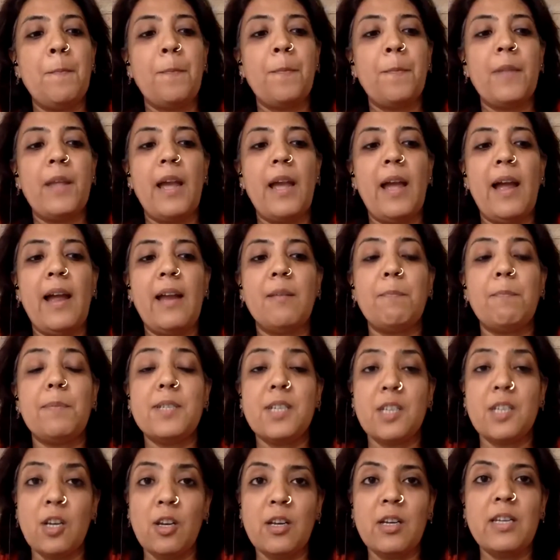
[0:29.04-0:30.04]
and
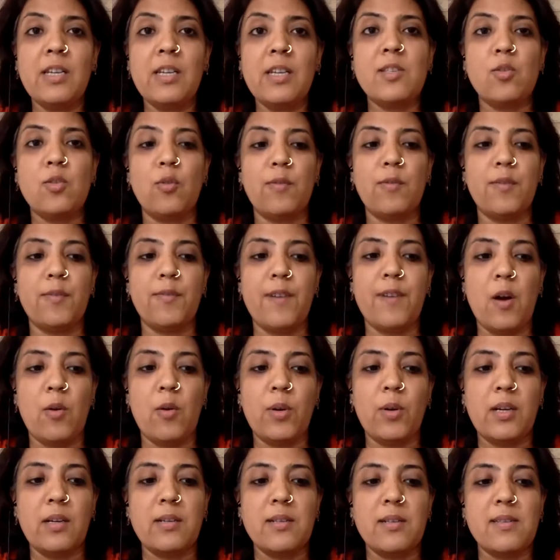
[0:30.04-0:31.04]
particularly so for
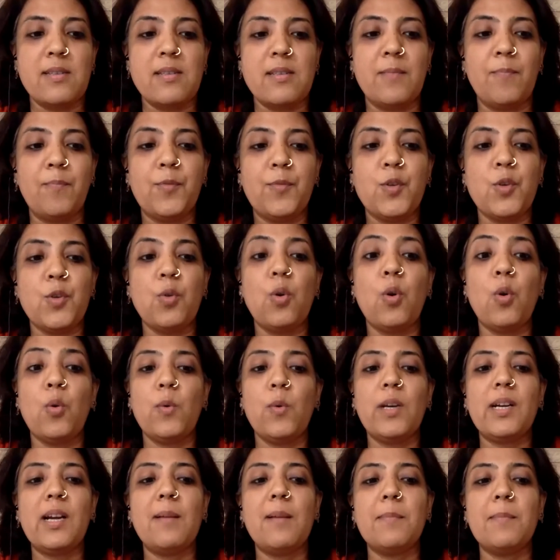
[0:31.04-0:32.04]
founders. To
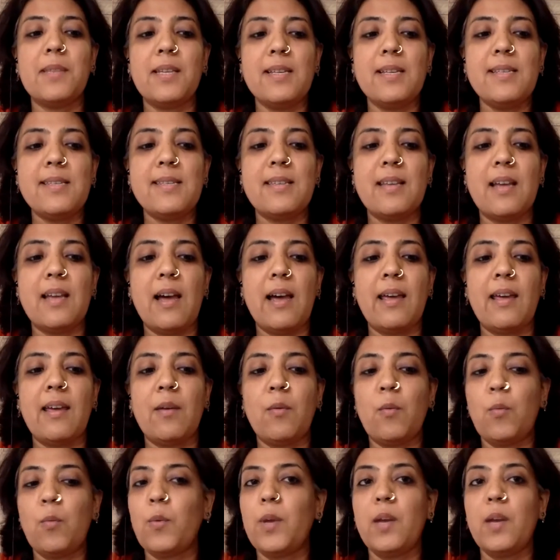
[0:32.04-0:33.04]
overcome this,
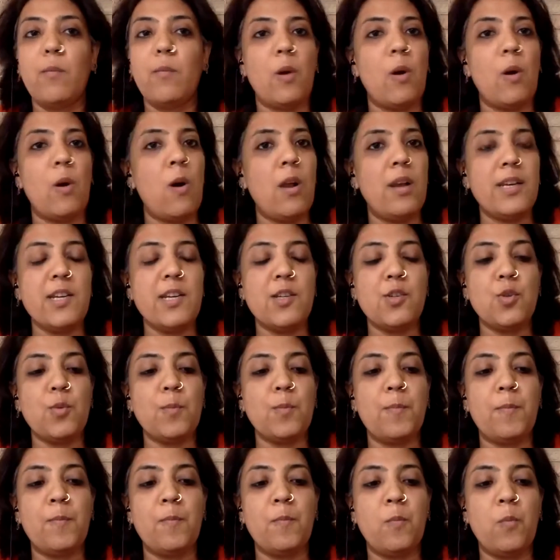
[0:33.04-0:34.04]
we all need to
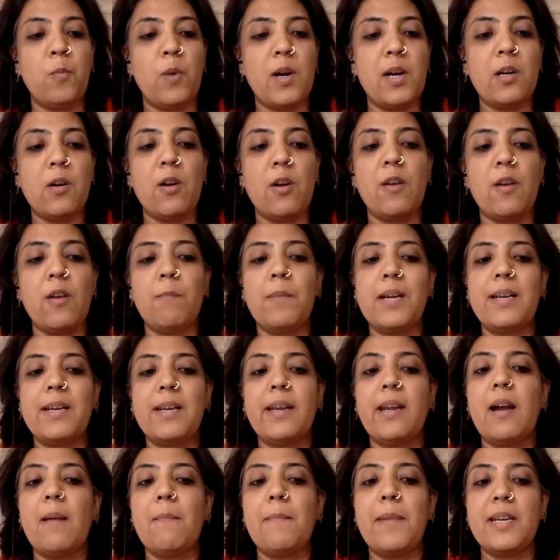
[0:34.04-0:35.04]
work on
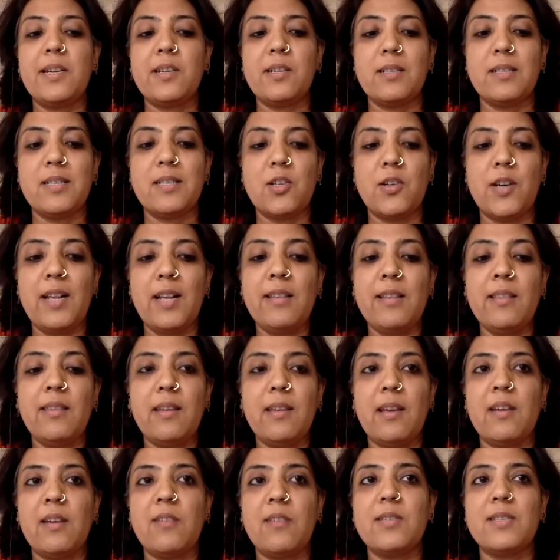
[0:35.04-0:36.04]
building our mental strength
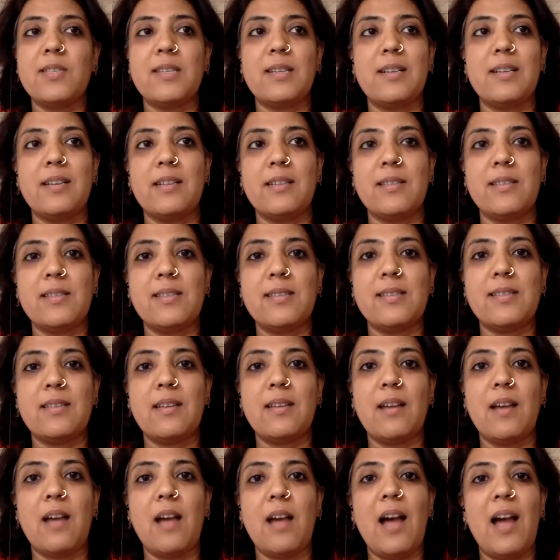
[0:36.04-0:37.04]
and
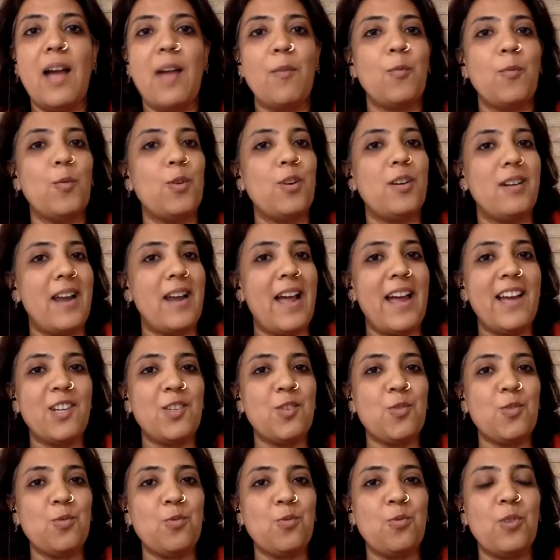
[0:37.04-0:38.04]
resilience. I would like
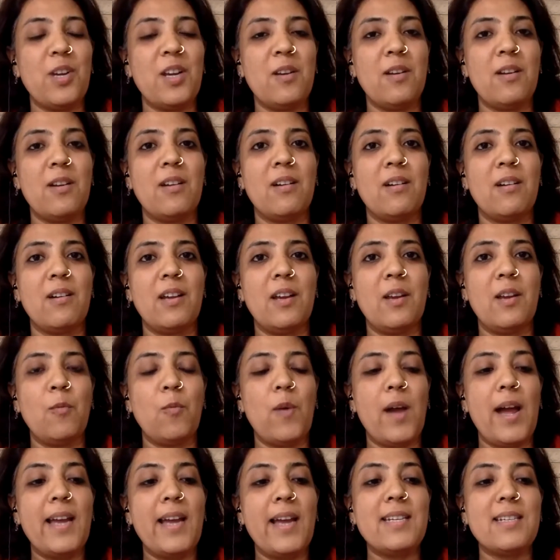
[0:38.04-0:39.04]
to
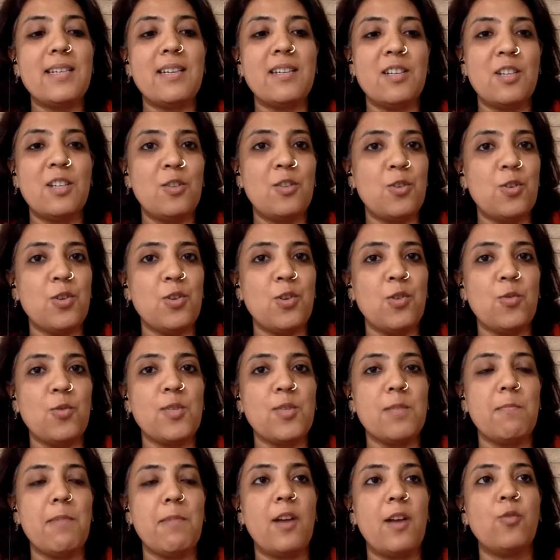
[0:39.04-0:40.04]
invite and
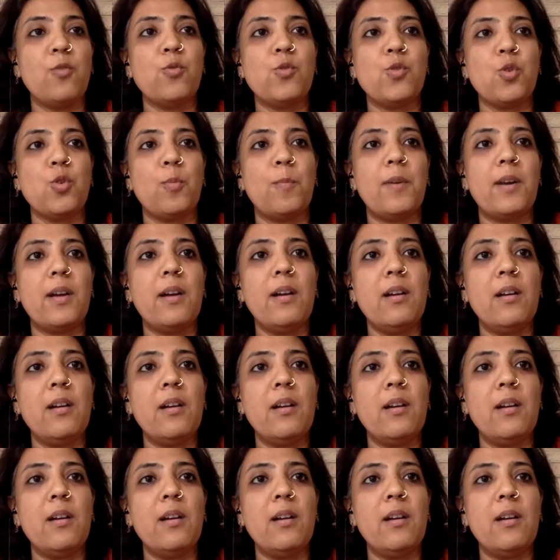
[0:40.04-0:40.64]
introduce Bhanu Chopra,